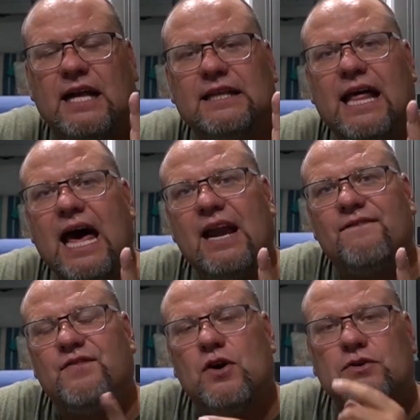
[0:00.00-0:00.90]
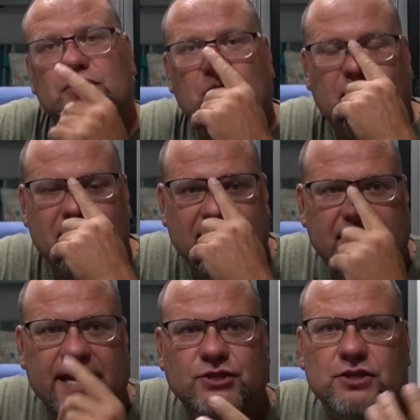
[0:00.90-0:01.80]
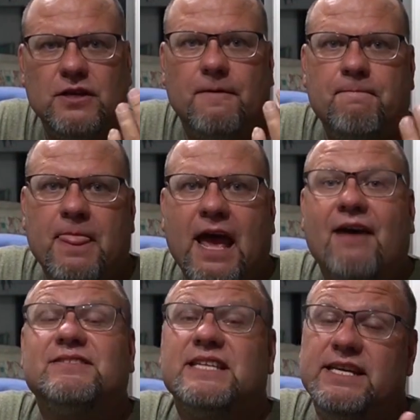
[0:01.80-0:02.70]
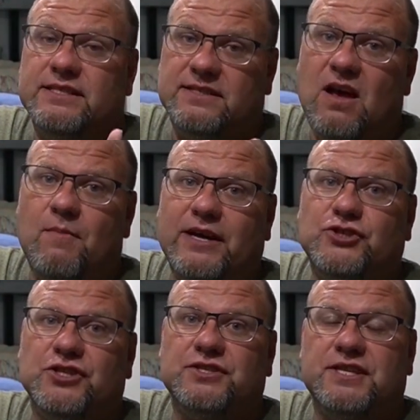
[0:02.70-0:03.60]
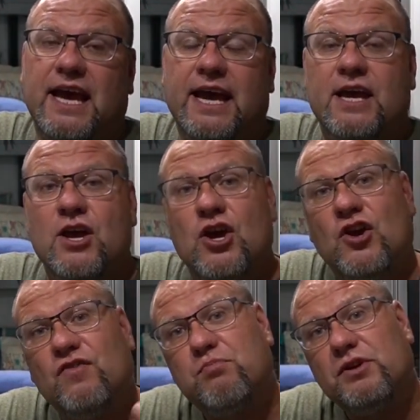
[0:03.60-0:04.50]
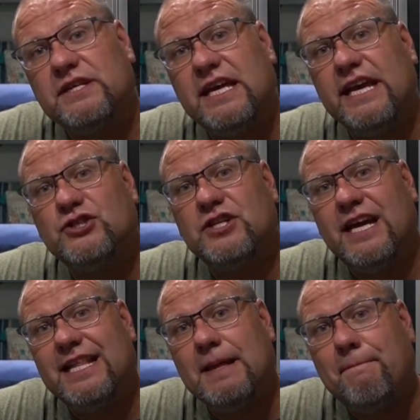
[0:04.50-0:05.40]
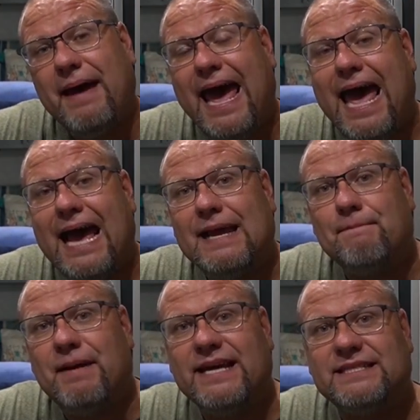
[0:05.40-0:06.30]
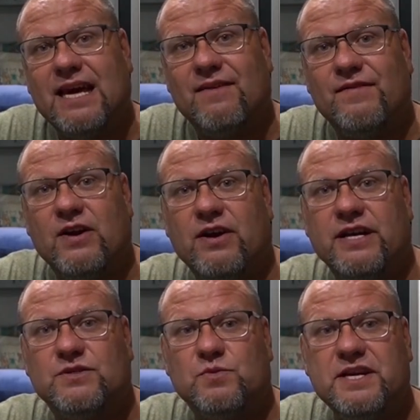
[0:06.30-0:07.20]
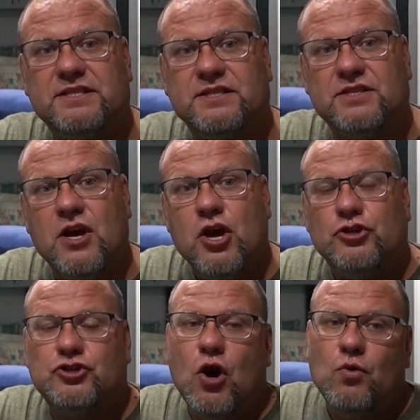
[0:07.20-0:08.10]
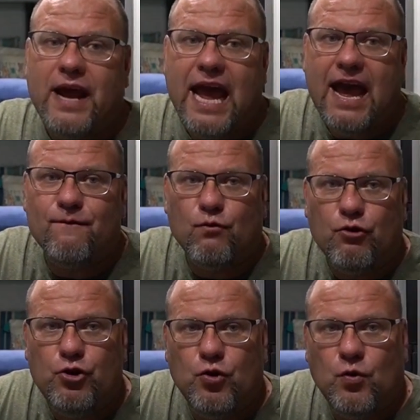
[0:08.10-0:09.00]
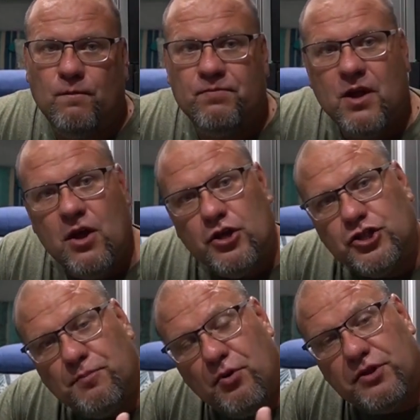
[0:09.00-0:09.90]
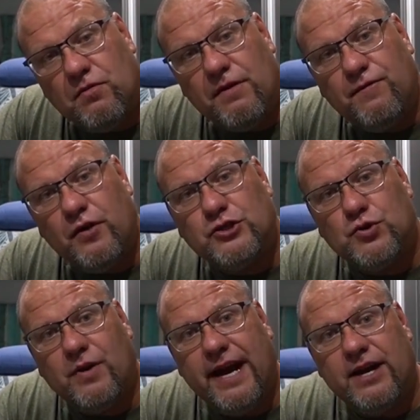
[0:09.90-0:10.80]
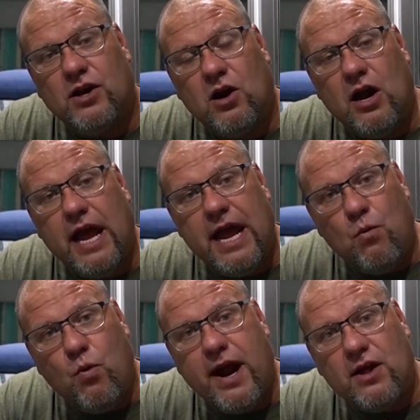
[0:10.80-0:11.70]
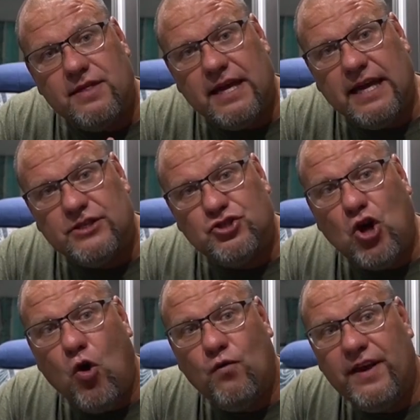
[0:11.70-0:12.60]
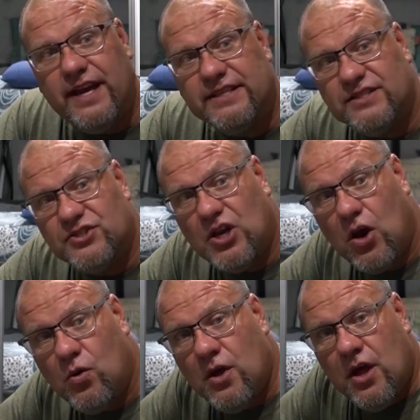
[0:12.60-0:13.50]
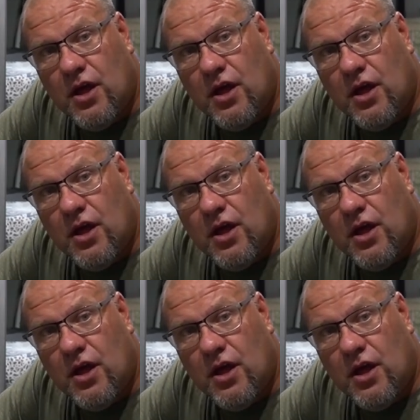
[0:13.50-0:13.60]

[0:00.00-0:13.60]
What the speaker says: a lot of folks who put the kitchen, I've seen some, I should say, who've put the kitchen in the back and based on various reasons don't have room to put the refrigerator where the stove is. And so